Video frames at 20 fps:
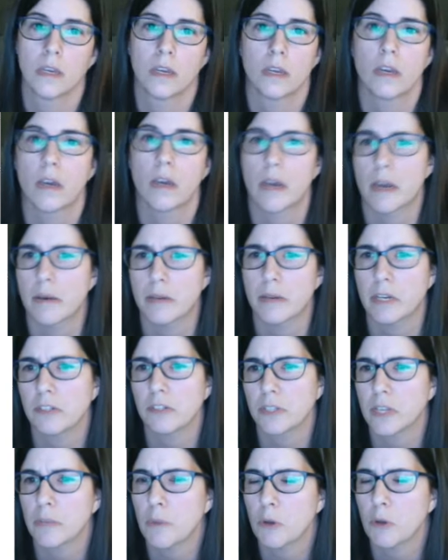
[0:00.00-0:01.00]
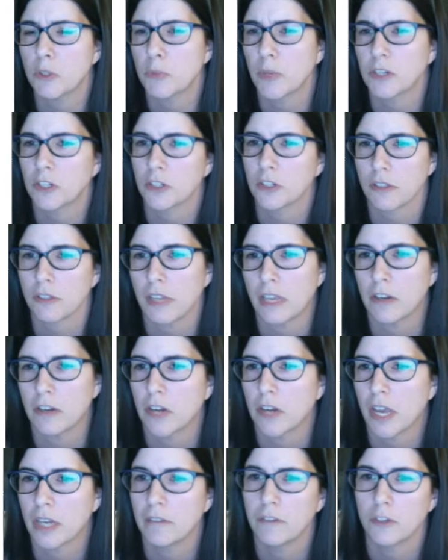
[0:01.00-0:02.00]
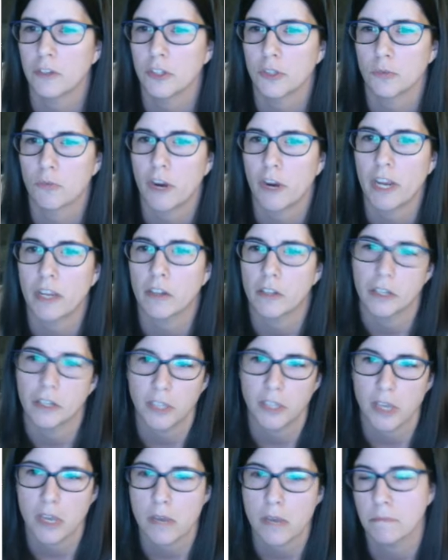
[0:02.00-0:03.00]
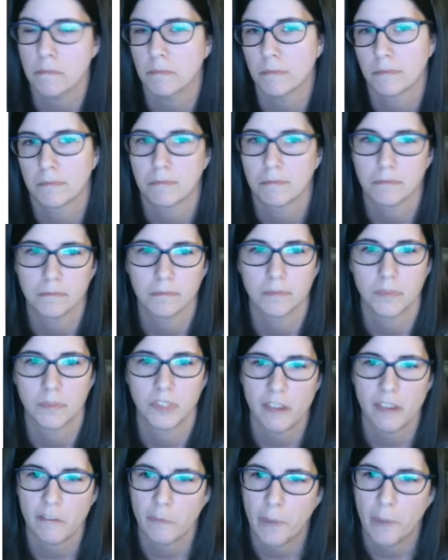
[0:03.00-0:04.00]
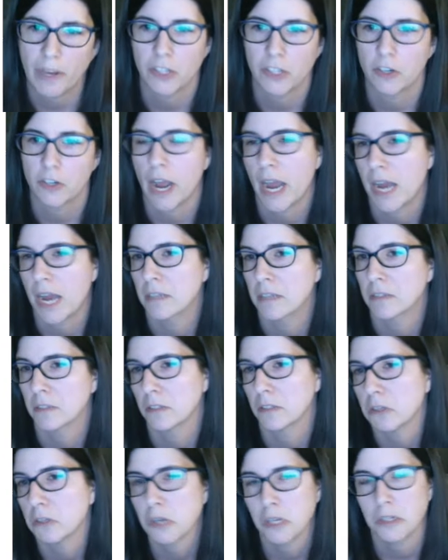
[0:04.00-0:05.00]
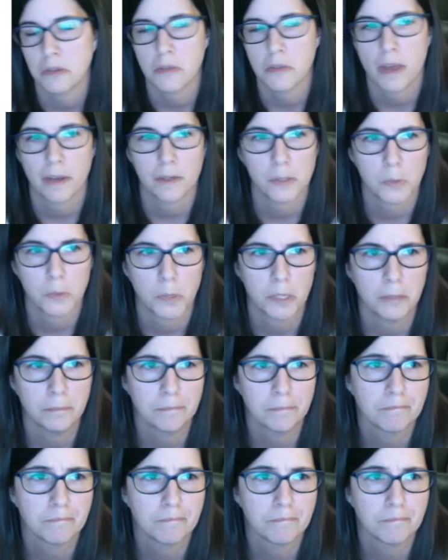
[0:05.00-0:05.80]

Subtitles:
And usually most pictures on the internet, if you just right-click them, save picture as, you can do that as well.